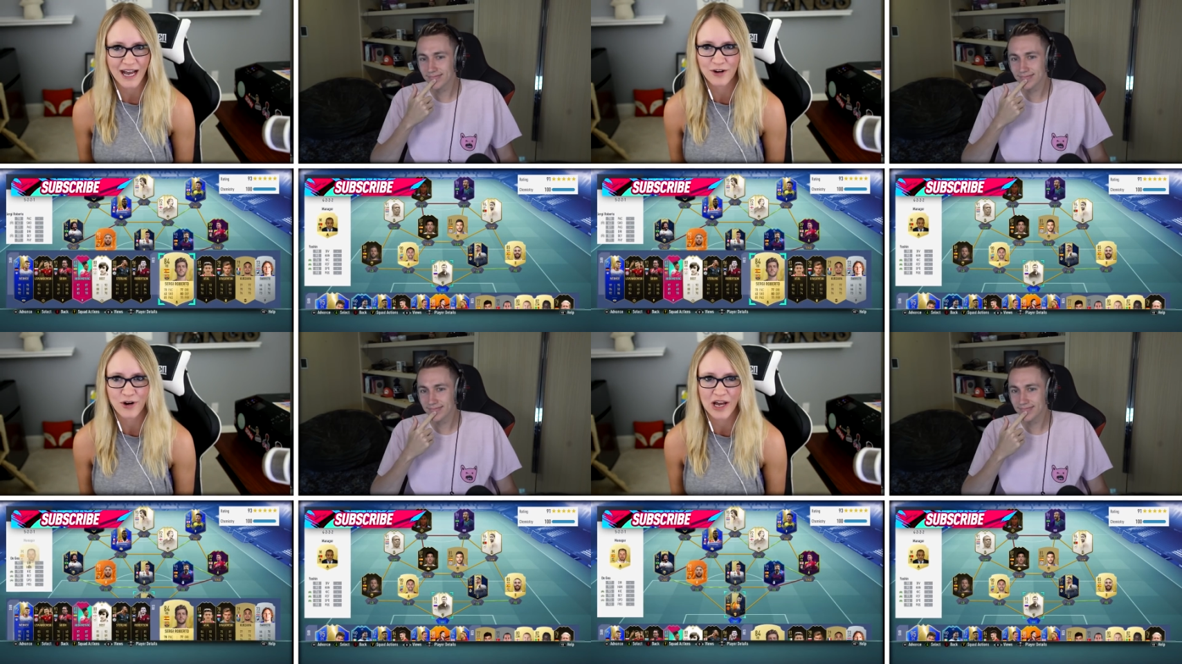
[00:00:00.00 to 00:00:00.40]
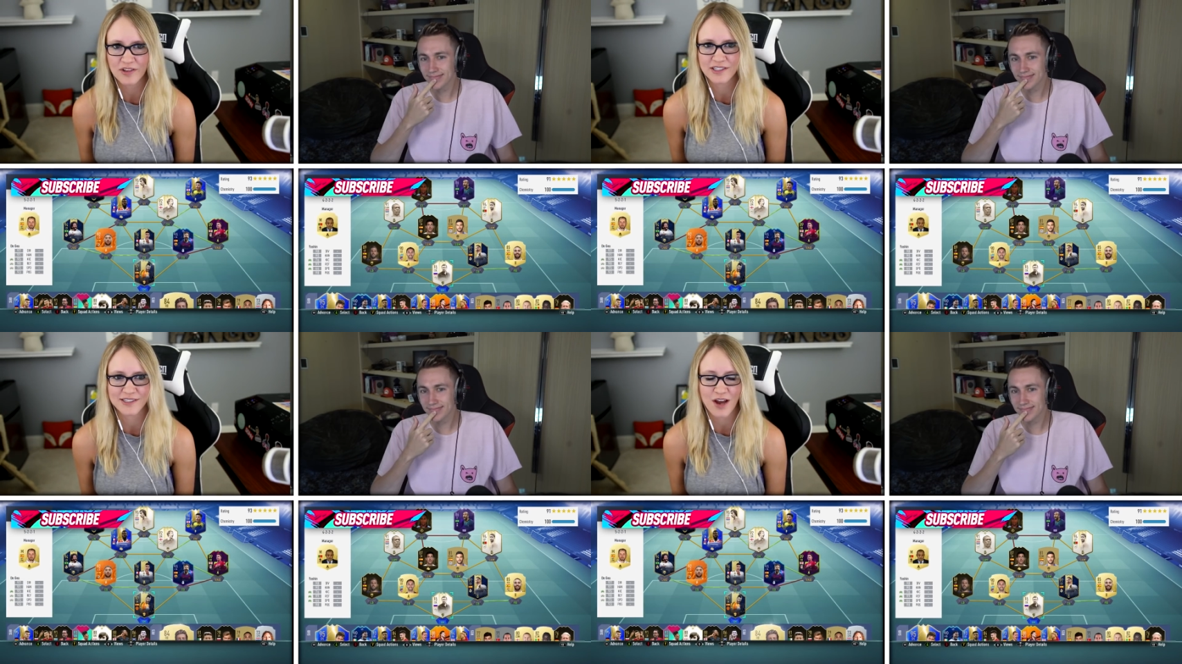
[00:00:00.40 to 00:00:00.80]
Speaker 1: I don't know how
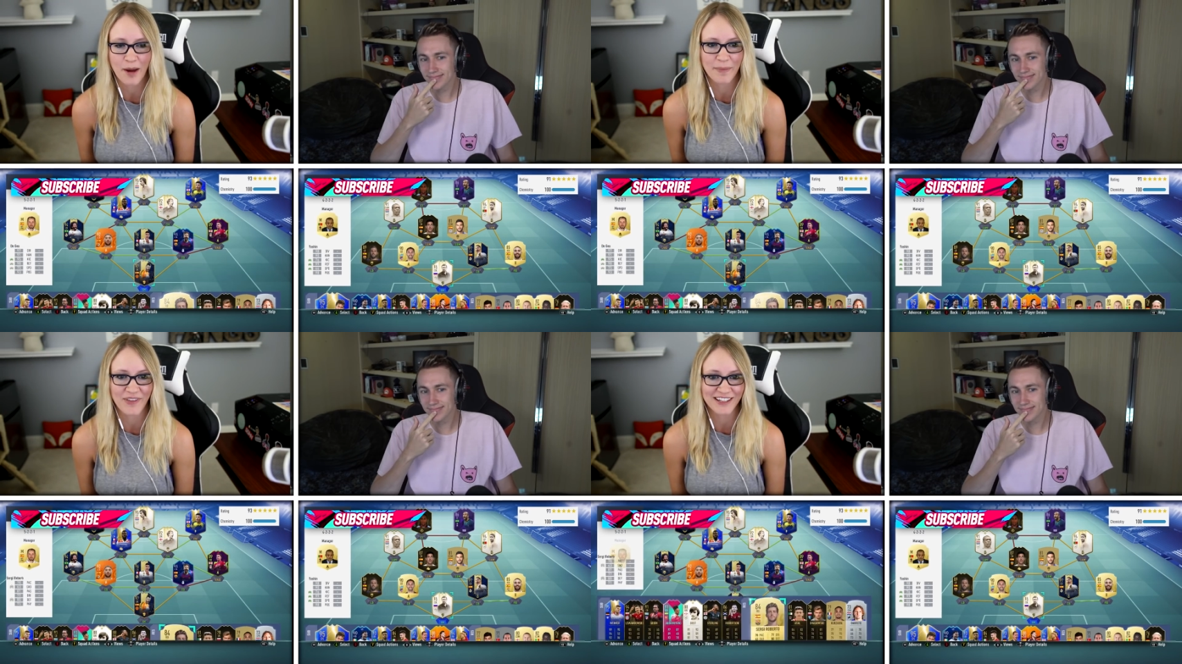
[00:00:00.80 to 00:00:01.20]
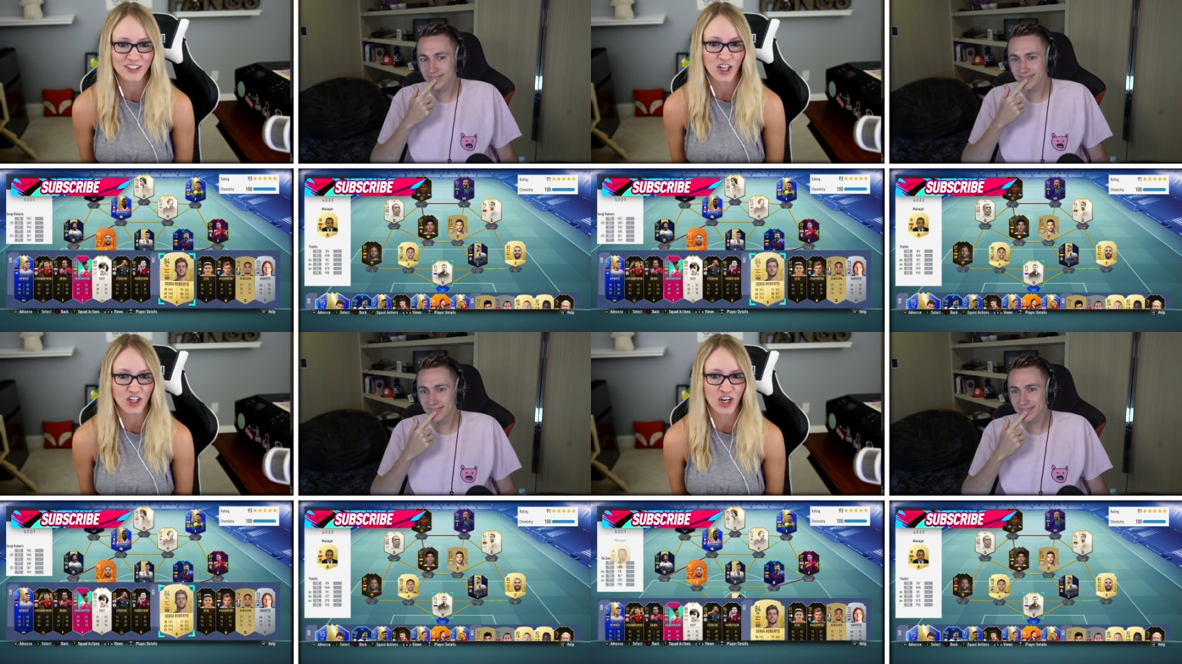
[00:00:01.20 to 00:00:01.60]
this is not, but
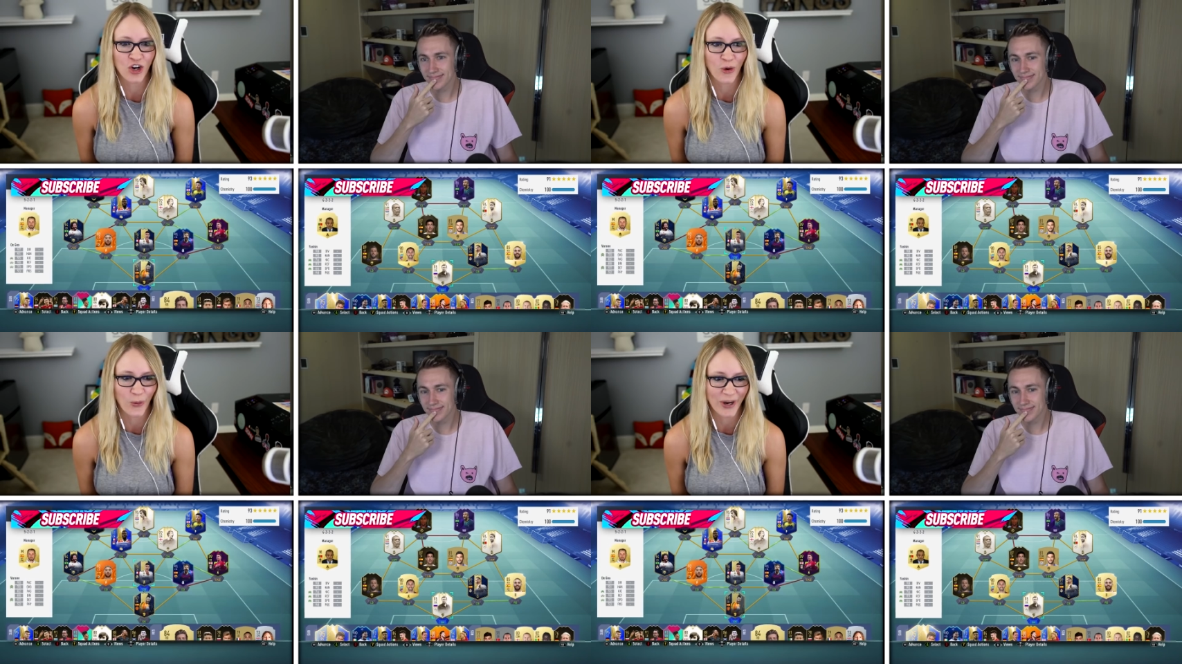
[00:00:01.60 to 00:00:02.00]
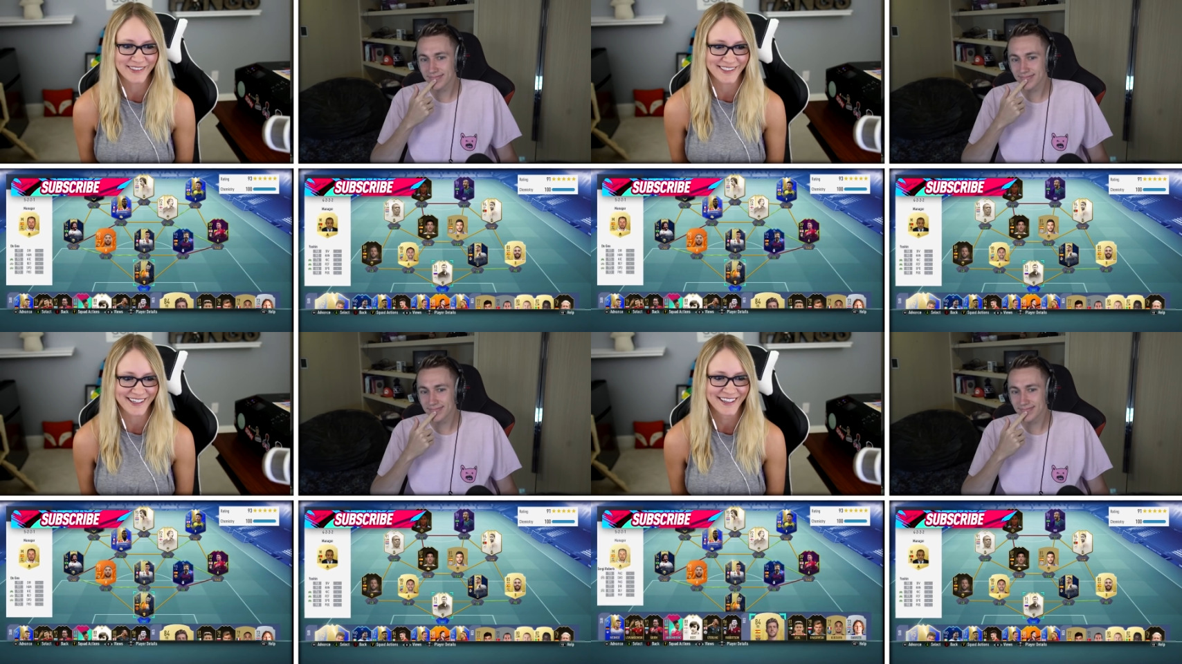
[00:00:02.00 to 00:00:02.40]
that's
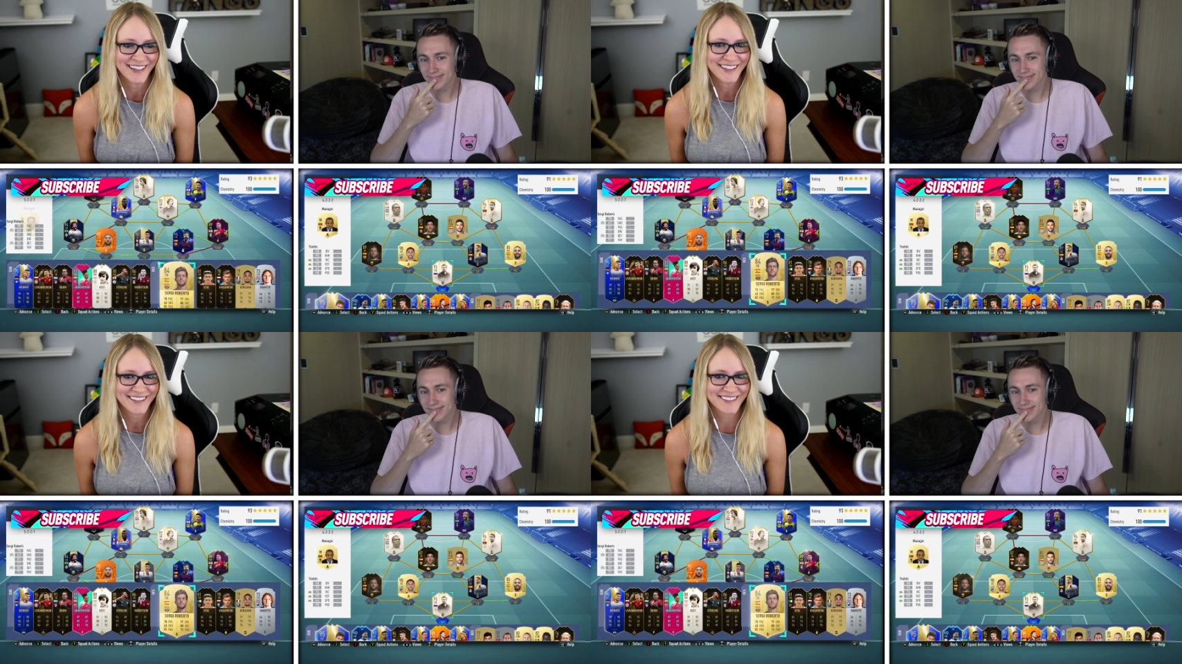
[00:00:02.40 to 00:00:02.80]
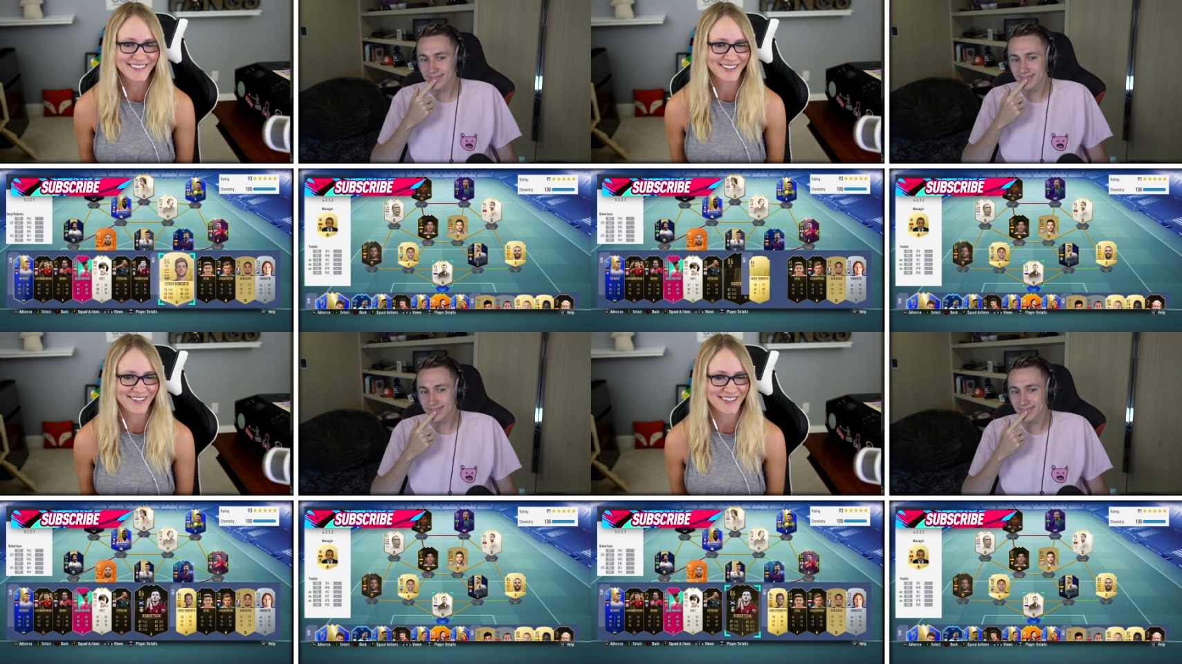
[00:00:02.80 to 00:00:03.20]
crazy. This
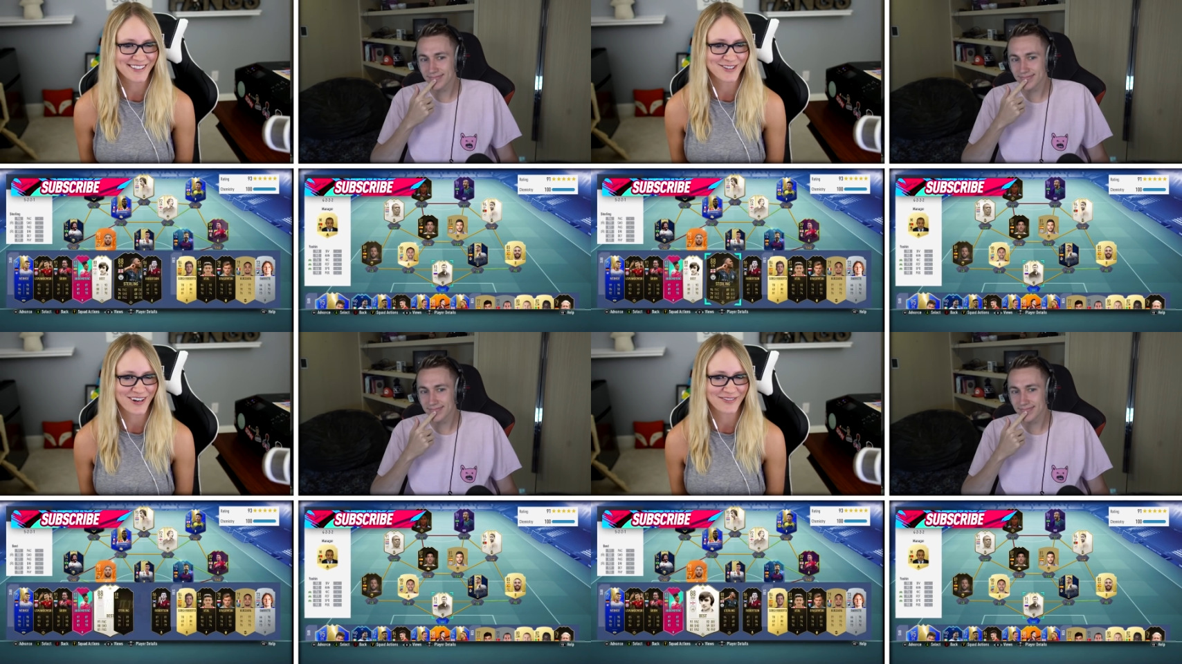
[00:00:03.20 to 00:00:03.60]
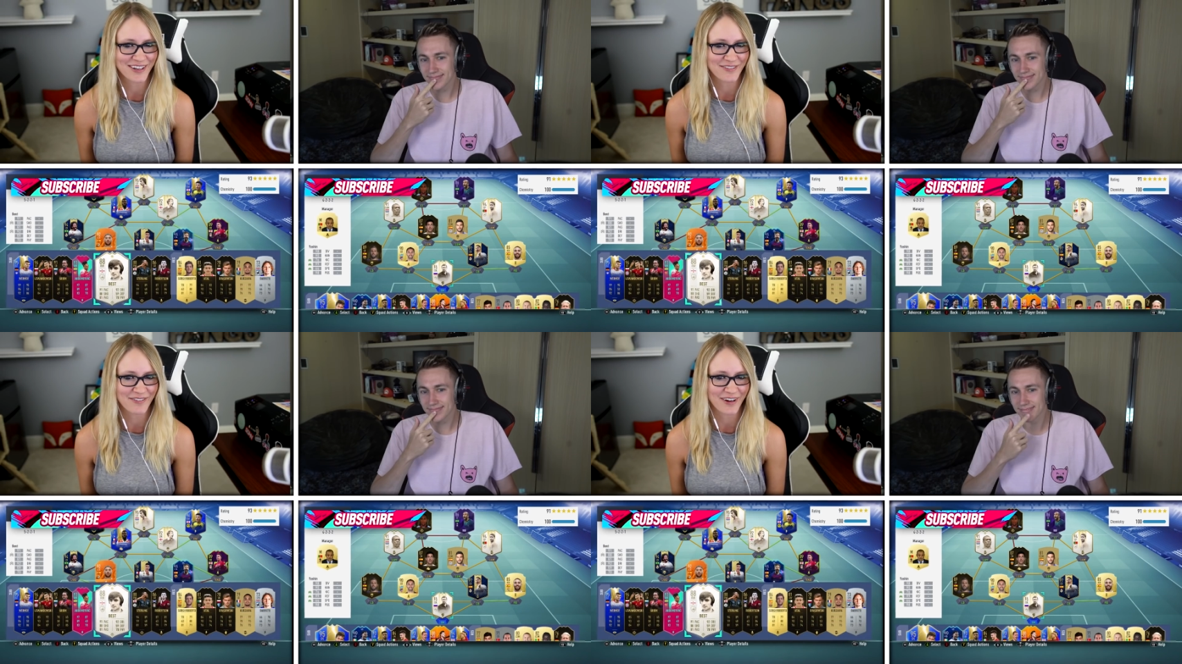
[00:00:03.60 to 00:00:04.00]
is the craziest draft I've ever